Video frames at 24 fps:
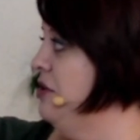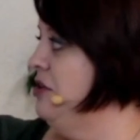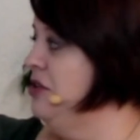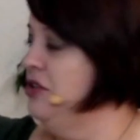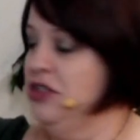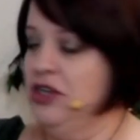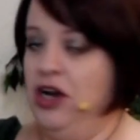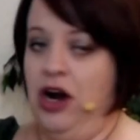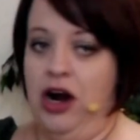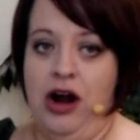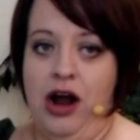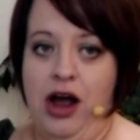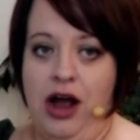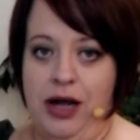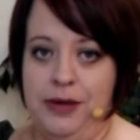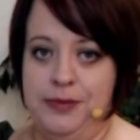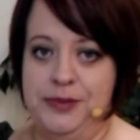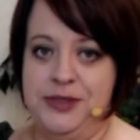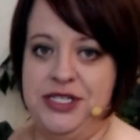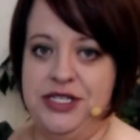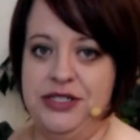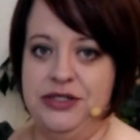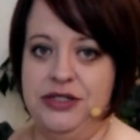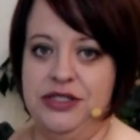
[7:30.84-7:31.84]
our
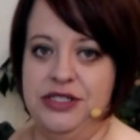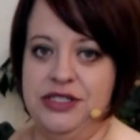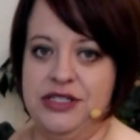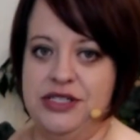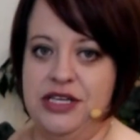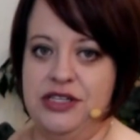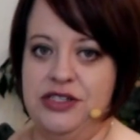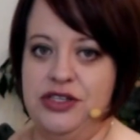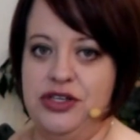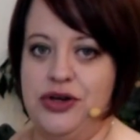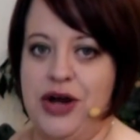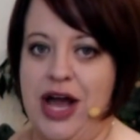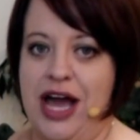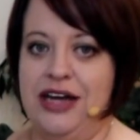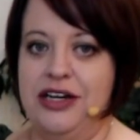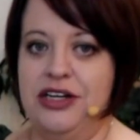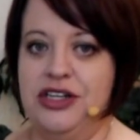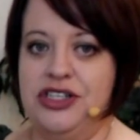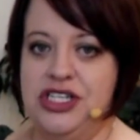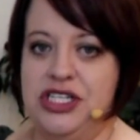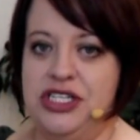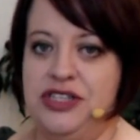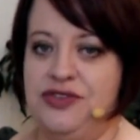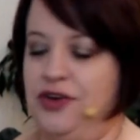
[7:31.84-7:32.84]
obstacles and
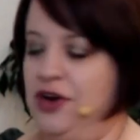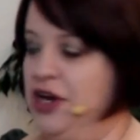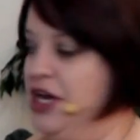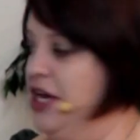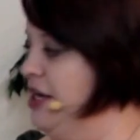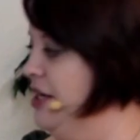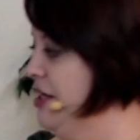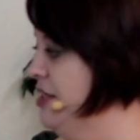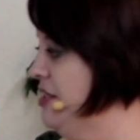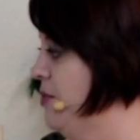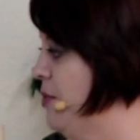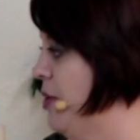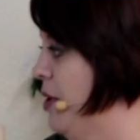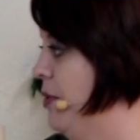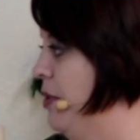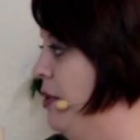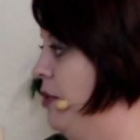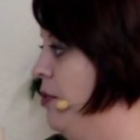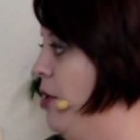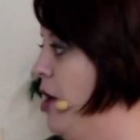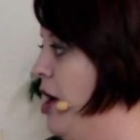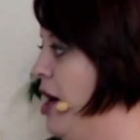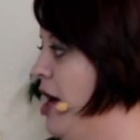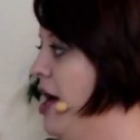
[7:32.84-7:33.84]
strategies for getting to where we
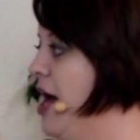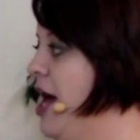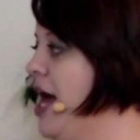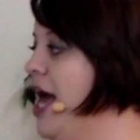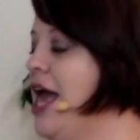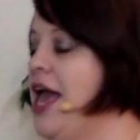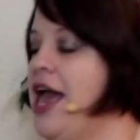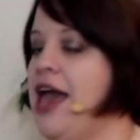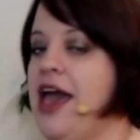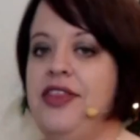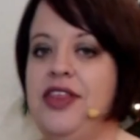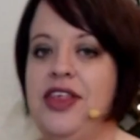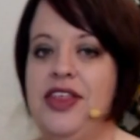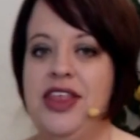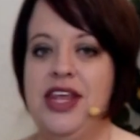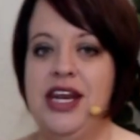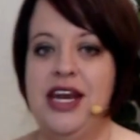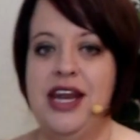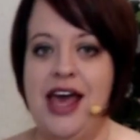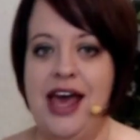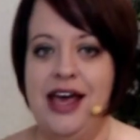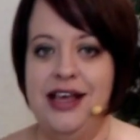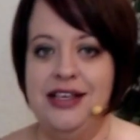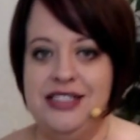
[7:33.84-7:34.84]
want. And then the
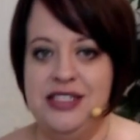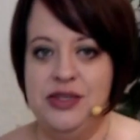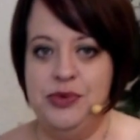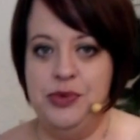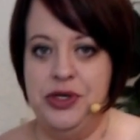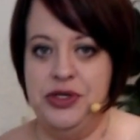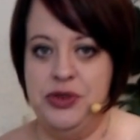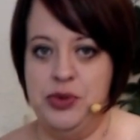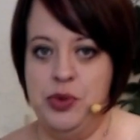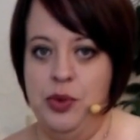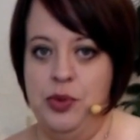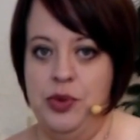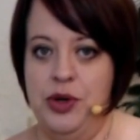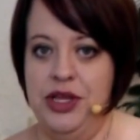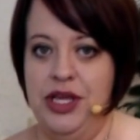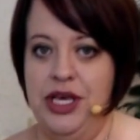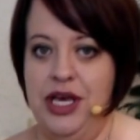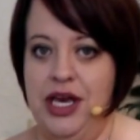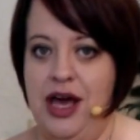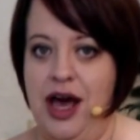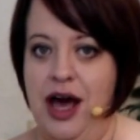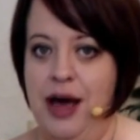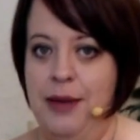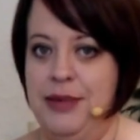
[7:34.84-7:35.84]
next weeks will
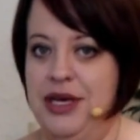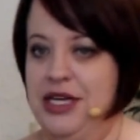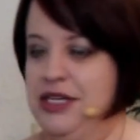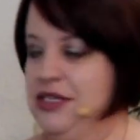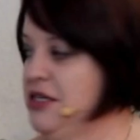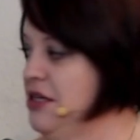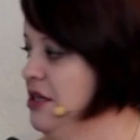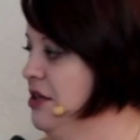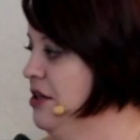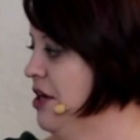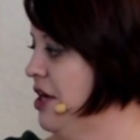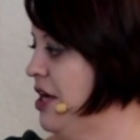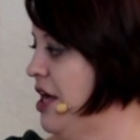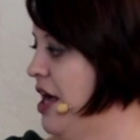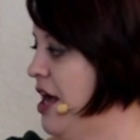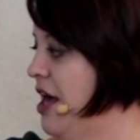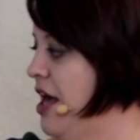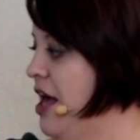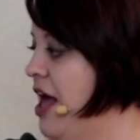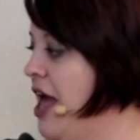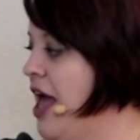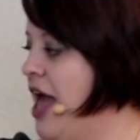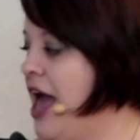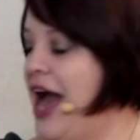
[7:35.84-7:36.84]
really come in to look at
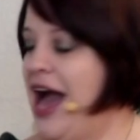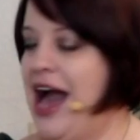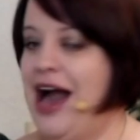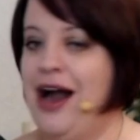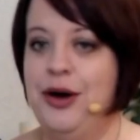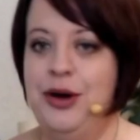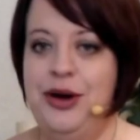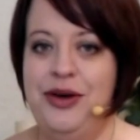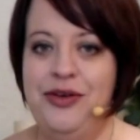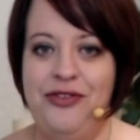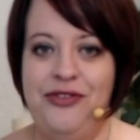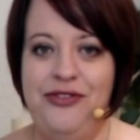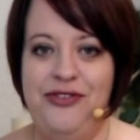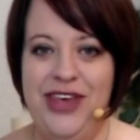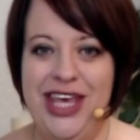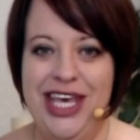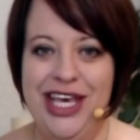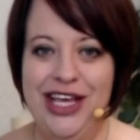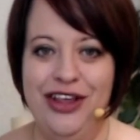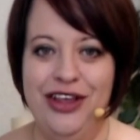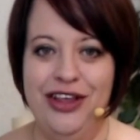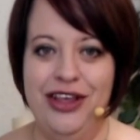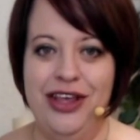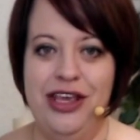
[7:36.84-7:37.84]
how to
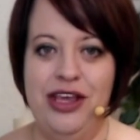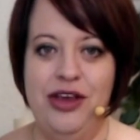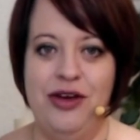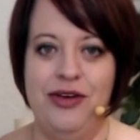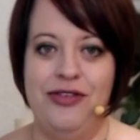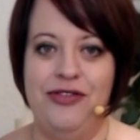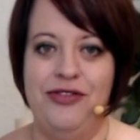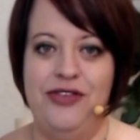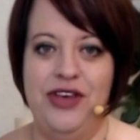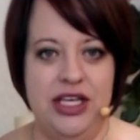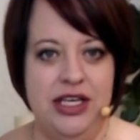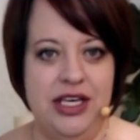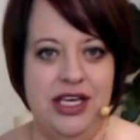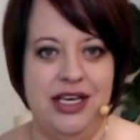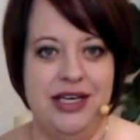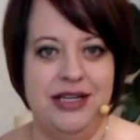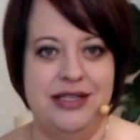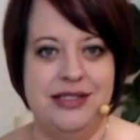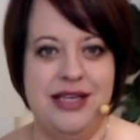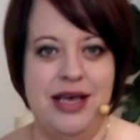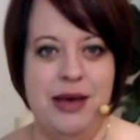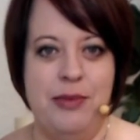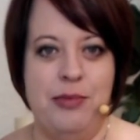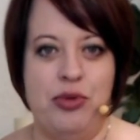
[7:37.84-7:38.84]
feel your feelings
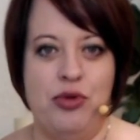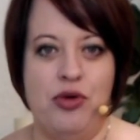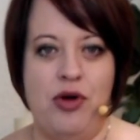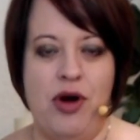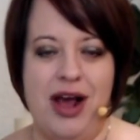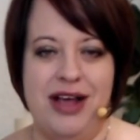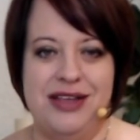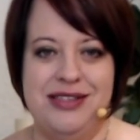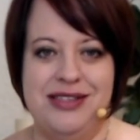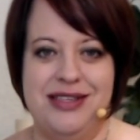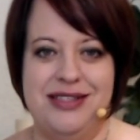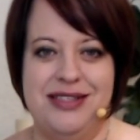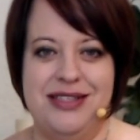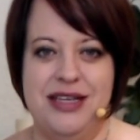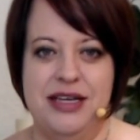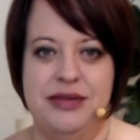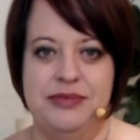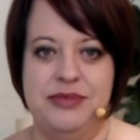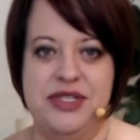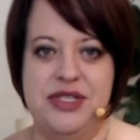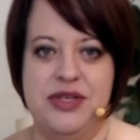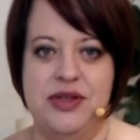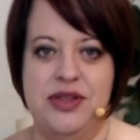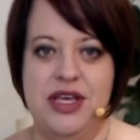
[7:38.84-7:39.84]
and process them
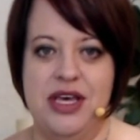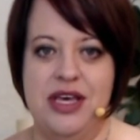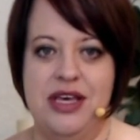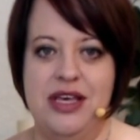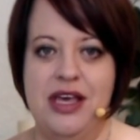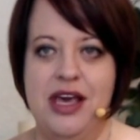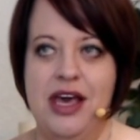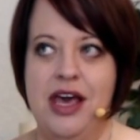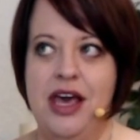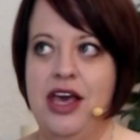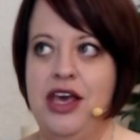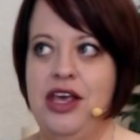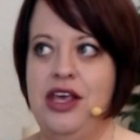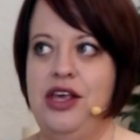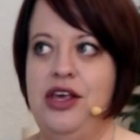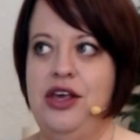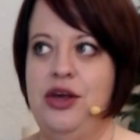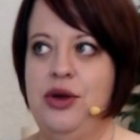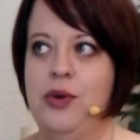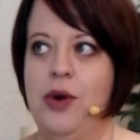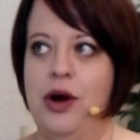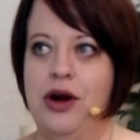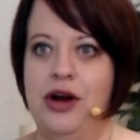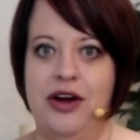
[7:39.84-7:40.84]
so that
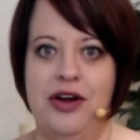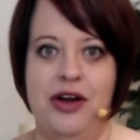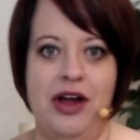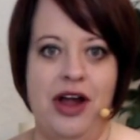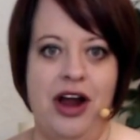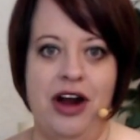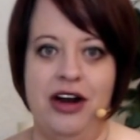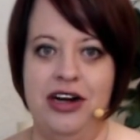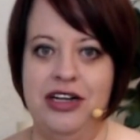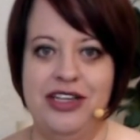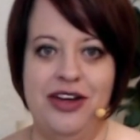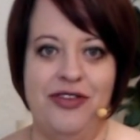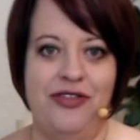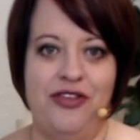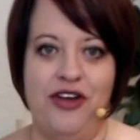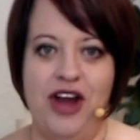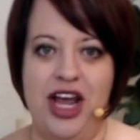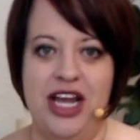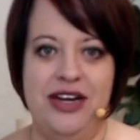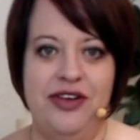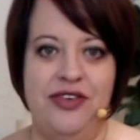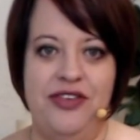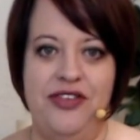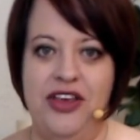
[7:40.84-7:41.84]
you aren't
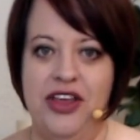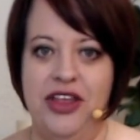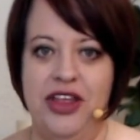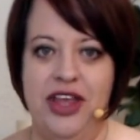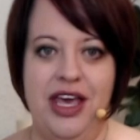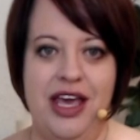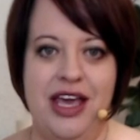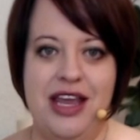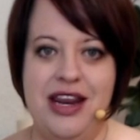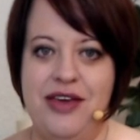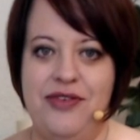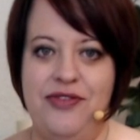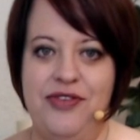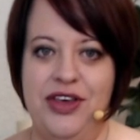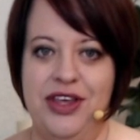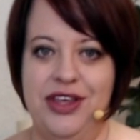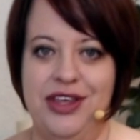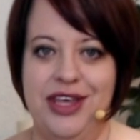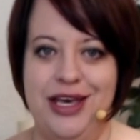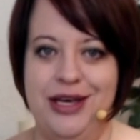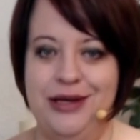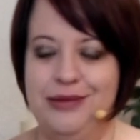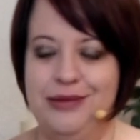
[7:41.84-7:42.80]
afraid to feel any feeling.